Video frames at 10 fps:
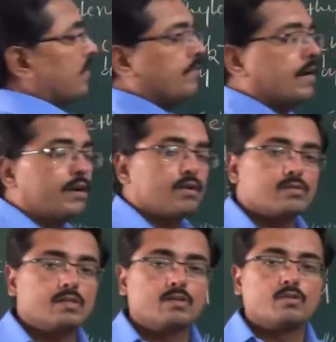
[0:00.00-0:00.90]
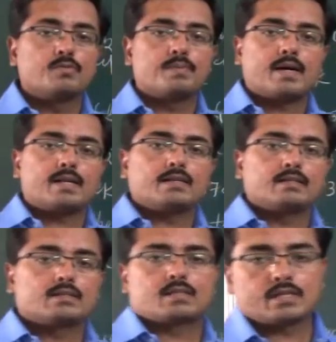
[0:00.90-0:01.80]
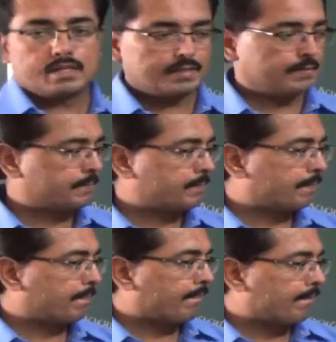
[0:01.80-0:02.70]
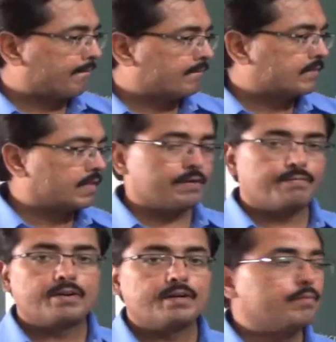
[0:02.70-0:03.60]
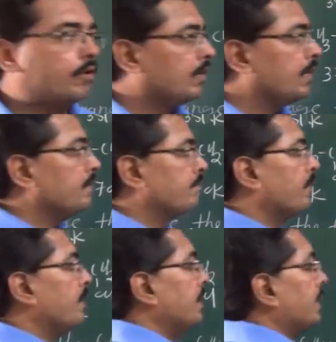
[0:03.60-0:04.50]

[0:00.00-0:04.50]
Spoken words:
of hydroxyl group are 3. Therefore its boiling point